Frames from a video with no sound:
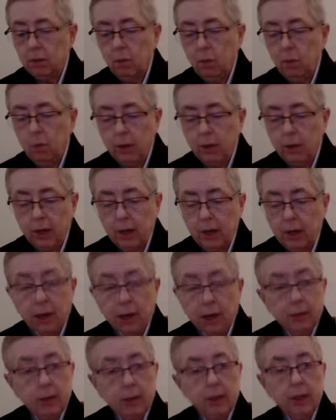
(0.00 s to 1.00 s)
with
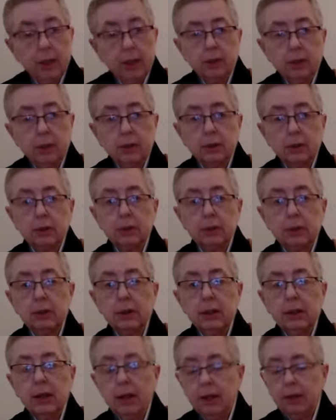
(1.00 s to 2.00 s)
everything else,
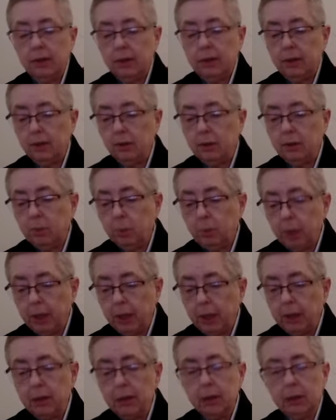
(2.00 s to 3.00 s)
and they're
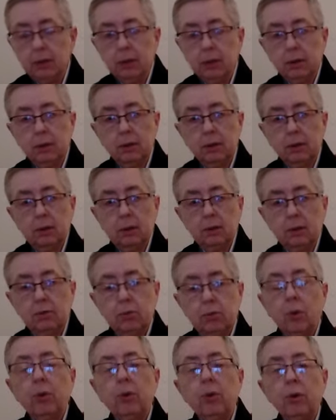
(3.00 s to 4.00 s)
dependent
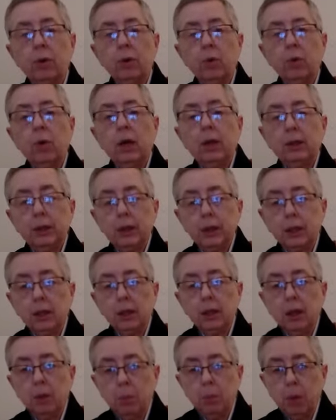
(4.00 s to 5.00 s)
for their arising
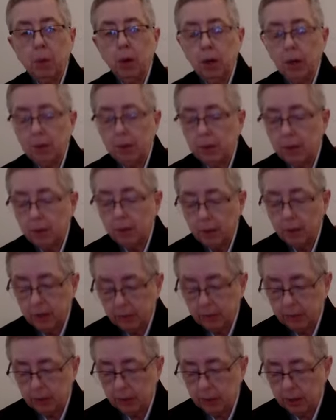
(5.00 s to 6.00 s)
upon
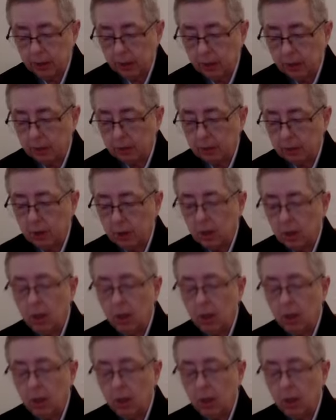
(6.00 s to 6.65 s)
everything else.